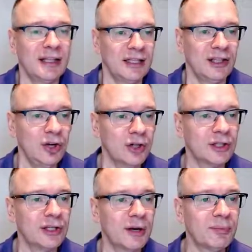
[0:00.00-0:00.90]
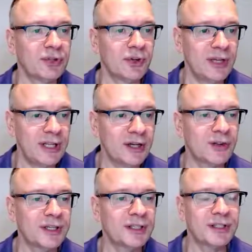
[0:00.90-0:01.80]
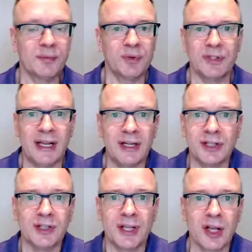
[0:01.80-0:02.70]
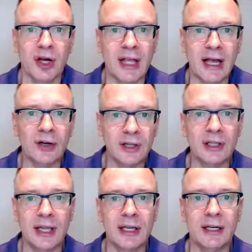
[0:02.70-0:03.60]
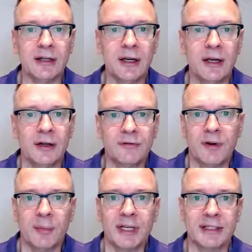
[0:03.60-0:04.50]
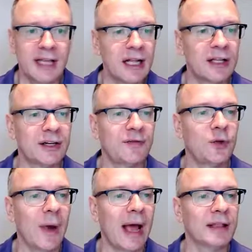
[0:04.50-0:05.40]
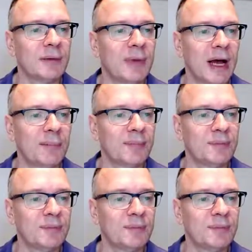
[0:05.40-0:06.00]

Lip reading: look, the numbers are here. This is the percentages that got calculated from Excel. And if you add them up,